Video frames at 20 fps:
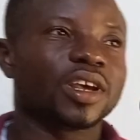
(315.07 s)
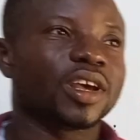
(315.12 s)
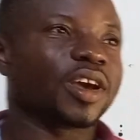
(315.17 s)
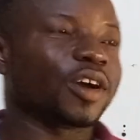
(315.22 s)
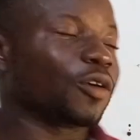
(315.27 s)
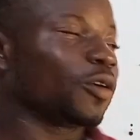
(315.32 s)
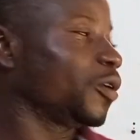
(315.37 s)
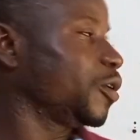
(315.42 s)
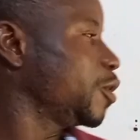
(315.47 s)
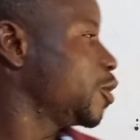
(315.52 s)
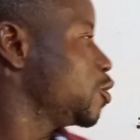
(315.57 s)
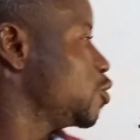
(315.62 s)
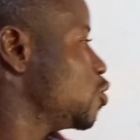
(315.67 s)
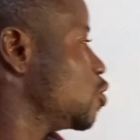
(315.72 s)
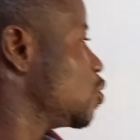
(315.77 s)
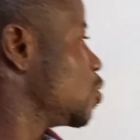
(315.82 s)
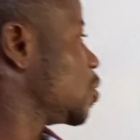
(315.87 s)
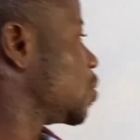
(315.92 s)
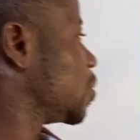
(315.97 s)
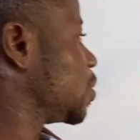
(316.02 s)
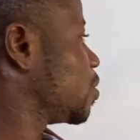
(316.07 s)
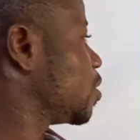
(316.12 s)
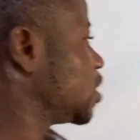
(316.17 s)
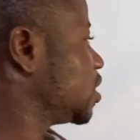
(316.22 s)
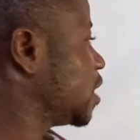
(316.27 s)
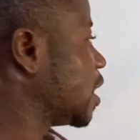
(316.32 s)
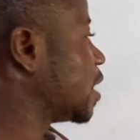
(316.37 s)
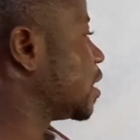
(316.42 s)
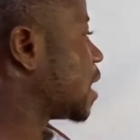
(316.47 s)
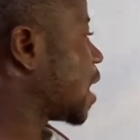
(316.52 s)
or
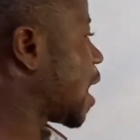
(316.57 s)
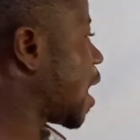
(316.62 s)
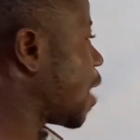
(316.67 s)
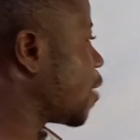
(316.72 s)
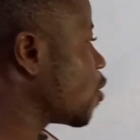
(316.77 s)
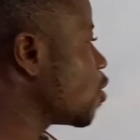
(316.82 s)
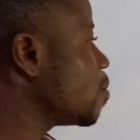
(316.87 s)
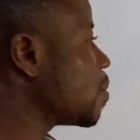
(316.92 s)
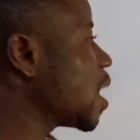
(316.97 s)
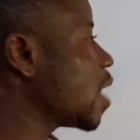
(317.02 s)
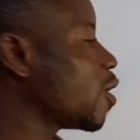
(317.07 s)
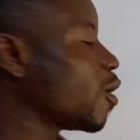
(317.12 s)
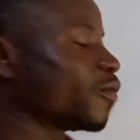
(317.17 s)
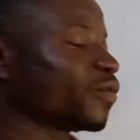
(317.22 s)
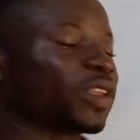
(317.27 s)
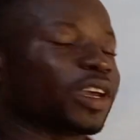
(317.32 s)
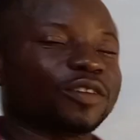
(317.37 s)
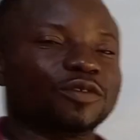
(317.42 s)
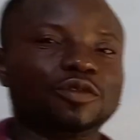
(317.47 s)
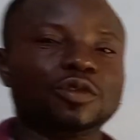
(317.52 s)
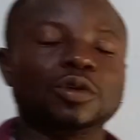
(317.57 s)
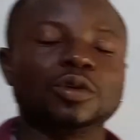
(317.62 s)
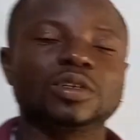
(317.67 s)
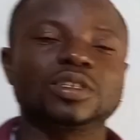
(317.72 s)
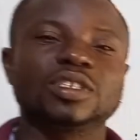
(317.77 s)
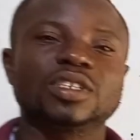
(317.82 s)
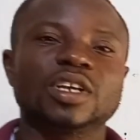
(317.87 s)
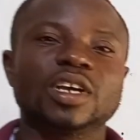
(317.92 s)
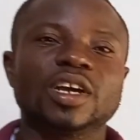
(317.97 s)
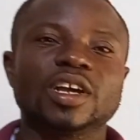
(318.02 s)
the aroma of the
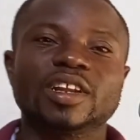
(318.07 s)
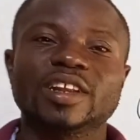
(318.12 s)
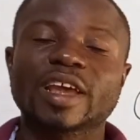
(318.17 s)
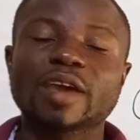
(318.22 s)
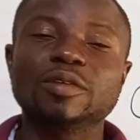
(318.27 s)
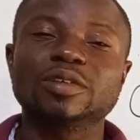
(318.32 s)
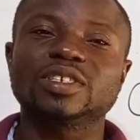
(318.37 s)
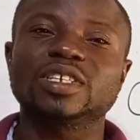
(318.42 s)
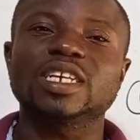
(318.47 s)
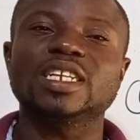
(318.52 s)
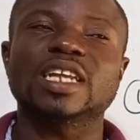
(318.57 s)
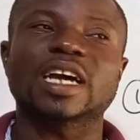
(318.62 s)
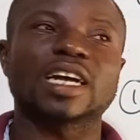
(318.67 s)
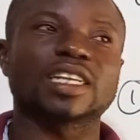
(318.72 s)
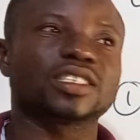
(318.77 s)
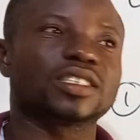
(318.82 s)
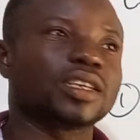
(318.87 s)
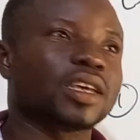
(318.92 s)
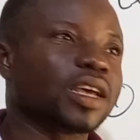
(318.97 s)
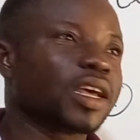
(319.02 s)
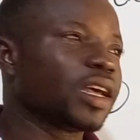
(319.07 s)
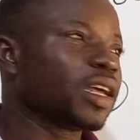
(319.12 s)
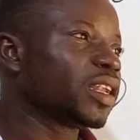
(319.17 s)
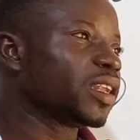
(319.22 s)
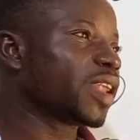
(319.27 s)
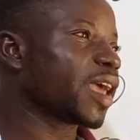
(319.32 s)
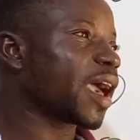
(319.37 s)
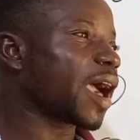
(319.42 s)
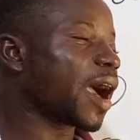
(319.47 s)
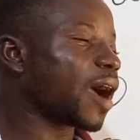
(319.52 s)
food, then you say
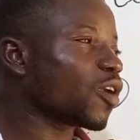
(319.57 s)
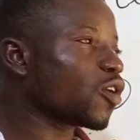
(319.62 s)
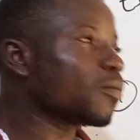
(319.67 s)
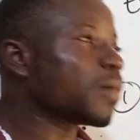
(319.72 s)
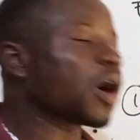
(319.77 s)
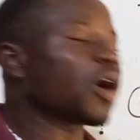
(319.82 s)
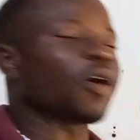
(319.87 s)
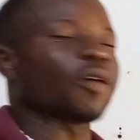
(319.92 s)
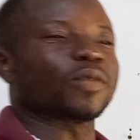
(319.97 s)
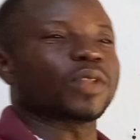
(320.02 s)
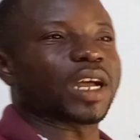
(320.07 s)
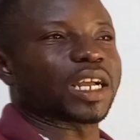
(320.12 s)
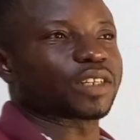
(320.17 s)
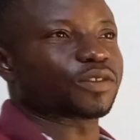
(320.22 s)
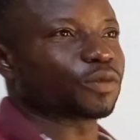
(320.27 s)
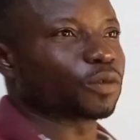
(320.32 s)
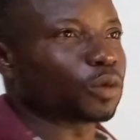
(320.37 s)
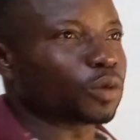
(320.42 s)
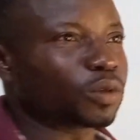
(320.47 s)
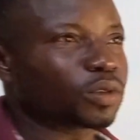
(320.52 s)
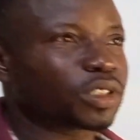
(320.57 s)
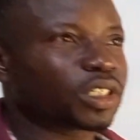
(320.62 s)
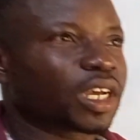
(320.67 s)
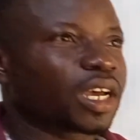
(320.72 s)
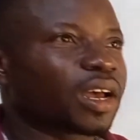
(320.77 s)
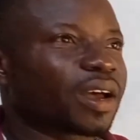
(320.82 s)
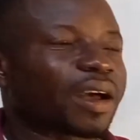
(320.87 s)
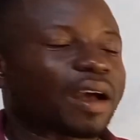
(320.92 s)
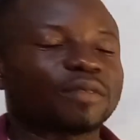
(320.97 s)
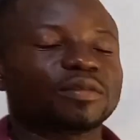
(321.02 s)
that the aroma of that food
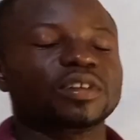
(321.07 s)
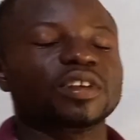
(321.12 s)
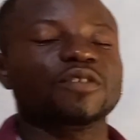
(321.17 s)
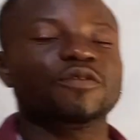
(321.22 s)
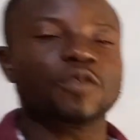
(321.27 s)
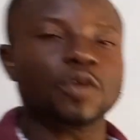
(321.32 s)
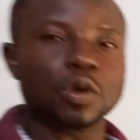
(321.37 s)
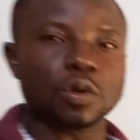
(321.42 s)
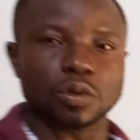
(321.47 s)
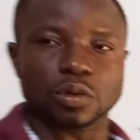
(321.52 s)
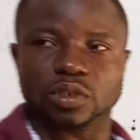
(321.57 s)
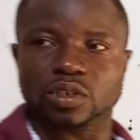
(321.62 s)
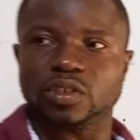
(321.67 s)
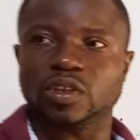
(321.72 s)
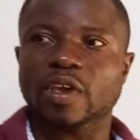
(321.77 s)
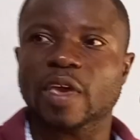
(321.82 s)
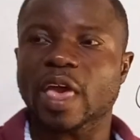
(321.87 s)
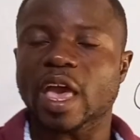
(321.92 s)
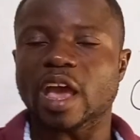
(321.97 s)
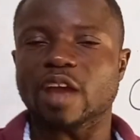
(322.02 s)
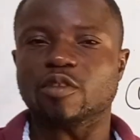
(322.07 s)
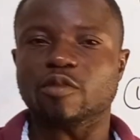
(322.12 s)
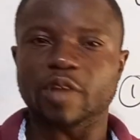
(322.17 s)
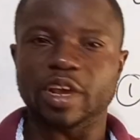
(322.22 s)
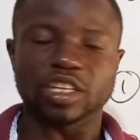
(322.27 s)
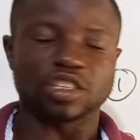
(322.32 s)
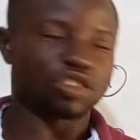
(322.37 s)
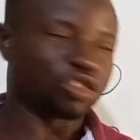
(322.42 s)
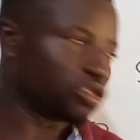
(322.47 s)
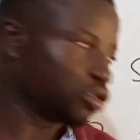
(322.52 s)
have diffused and
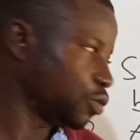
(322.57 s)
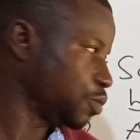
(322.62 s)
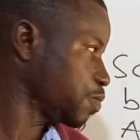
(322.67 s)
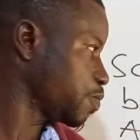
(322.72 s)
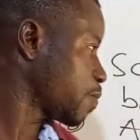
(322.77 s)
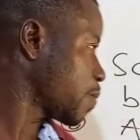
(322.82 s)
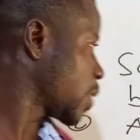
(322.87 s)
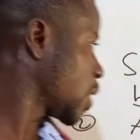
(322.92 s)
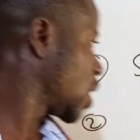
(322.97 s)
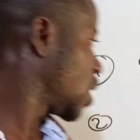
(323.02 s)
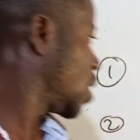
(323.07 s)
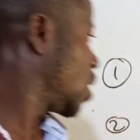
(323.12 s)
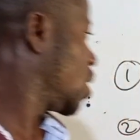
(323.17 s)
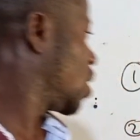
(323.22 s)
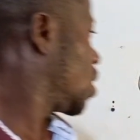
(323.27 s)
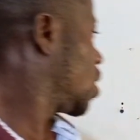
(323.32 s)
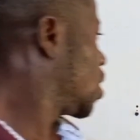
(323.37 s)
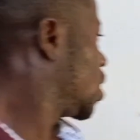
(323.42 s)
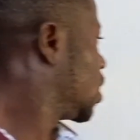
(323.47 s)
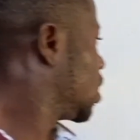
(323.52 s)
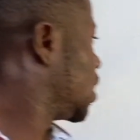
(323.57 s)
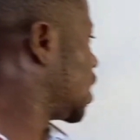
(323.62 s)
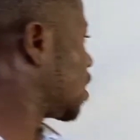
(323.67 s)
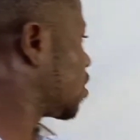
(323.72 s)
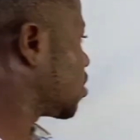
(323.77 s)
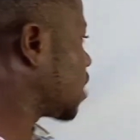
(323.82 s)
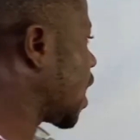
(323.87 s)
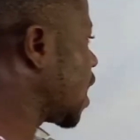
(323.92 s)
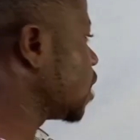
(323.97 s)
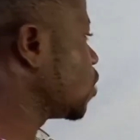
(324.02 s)
reached you.
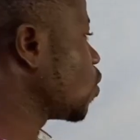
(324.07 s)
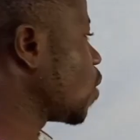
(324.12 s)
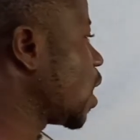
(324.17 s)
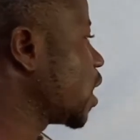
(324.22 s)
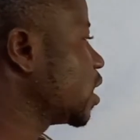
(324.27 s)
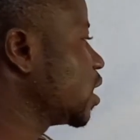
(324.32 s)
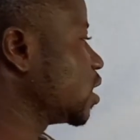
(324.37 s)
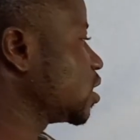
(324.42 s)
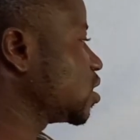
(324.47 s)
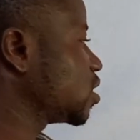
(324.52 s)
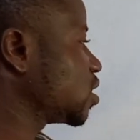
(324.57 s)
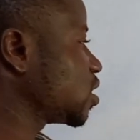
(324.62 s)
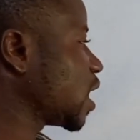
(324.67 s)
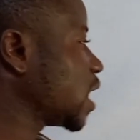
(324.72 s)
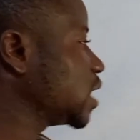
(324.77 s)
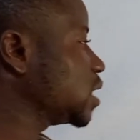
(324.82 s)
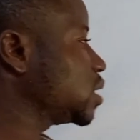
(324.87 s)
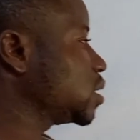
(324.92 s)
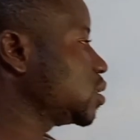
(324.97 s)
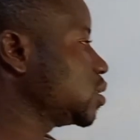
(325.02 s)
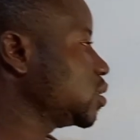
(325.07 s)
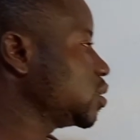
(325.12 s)
The third one is scent